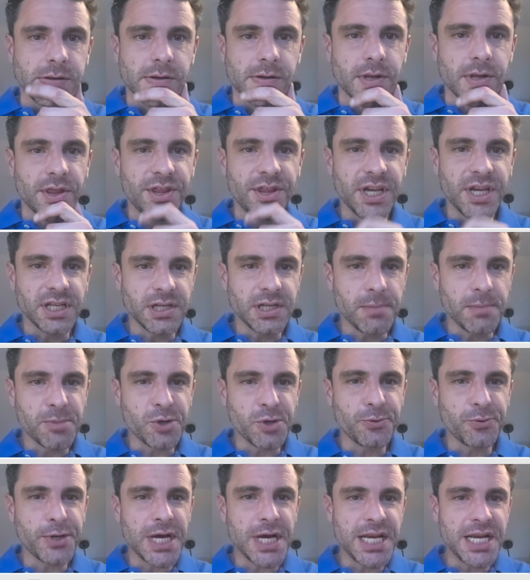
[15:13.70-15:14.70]
Thing number
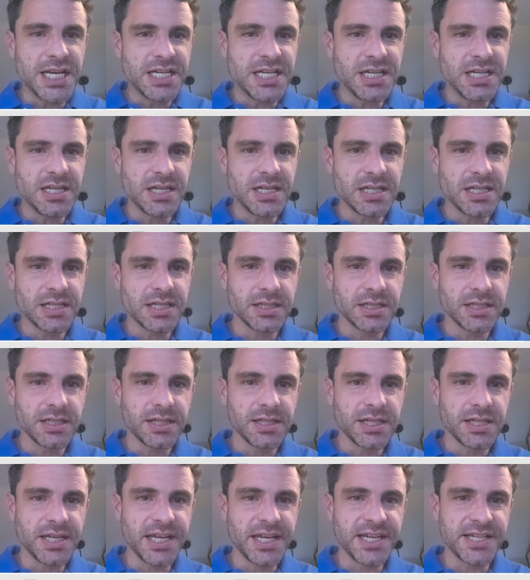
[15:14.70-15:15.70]
one
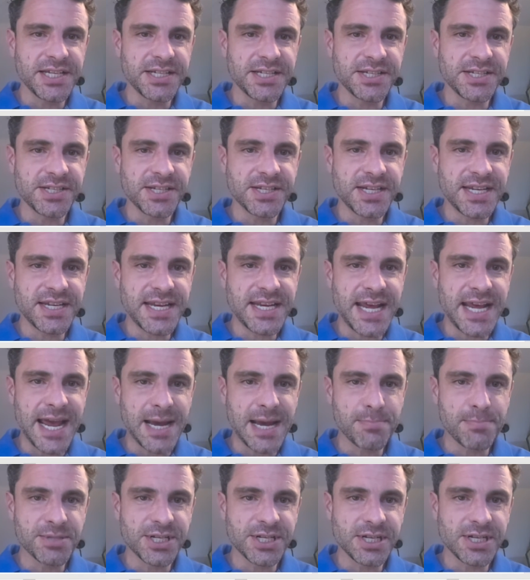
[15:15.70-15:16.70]
is
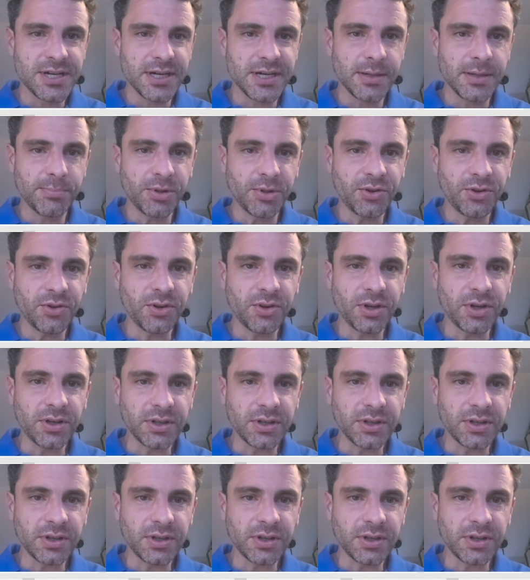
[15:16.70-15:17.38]
tab stops.